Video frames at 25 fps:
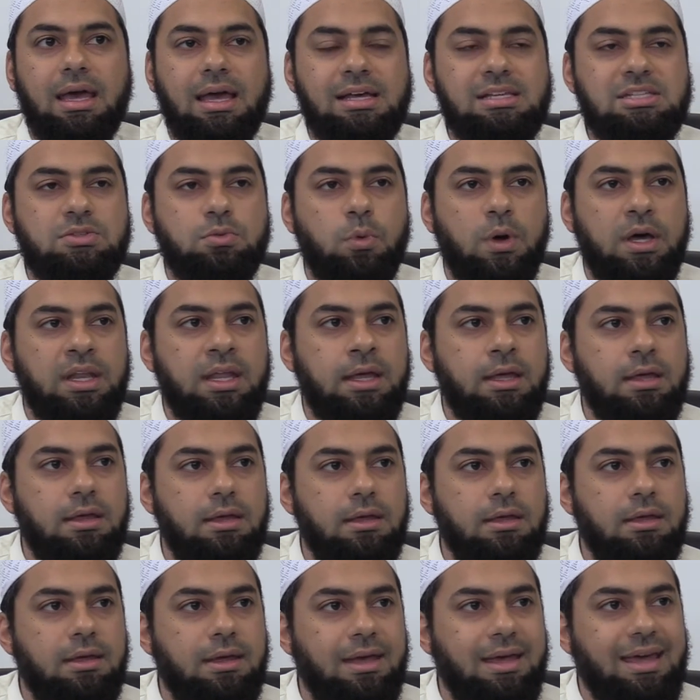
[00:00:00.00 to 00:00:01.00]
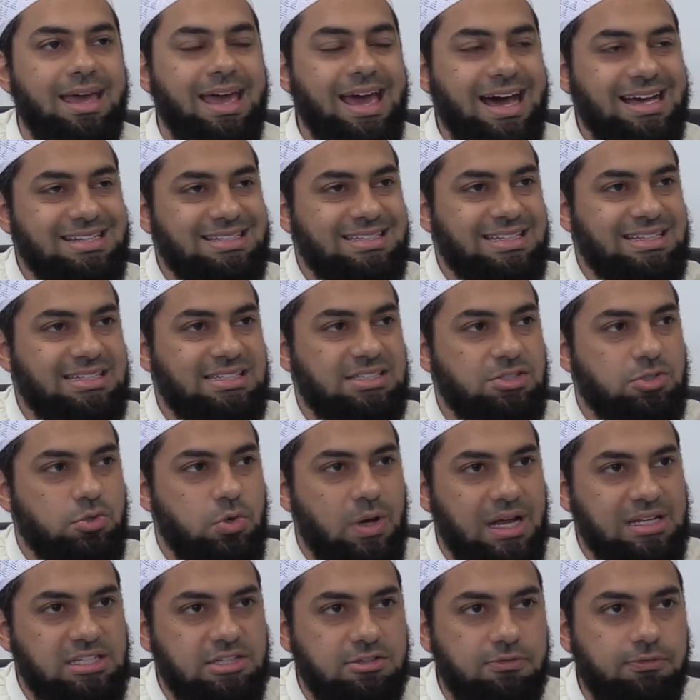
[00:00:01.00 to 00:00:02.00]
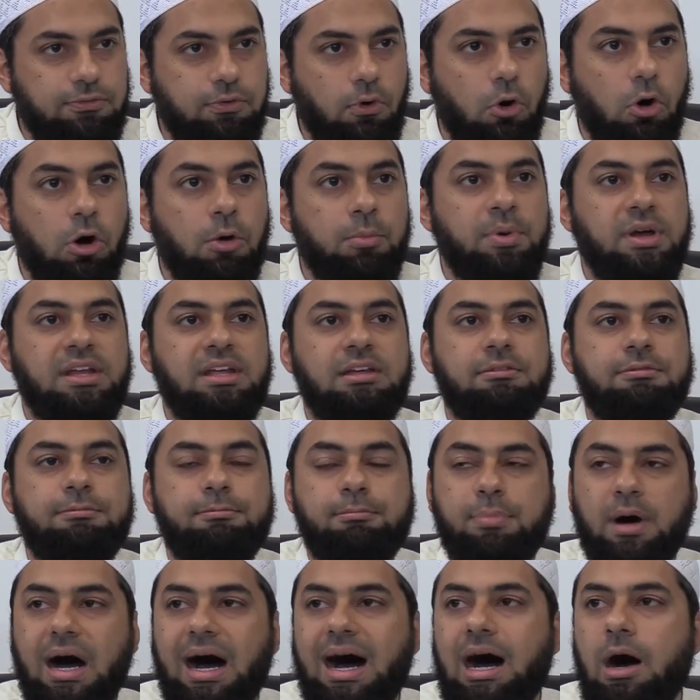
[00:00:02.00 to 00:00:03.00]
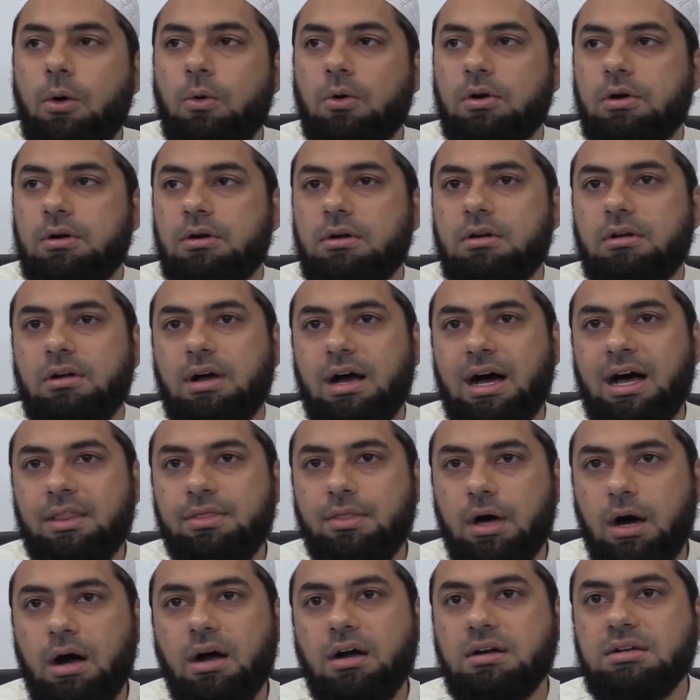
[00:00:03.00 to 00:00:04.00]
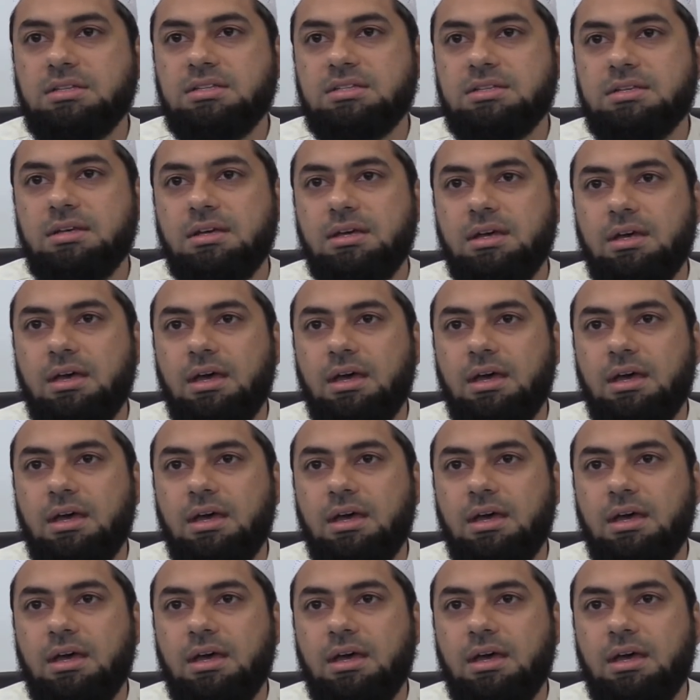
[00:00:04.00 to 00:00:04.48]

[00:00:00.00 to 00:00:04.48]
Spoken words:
is when it has this transformative power on the heart.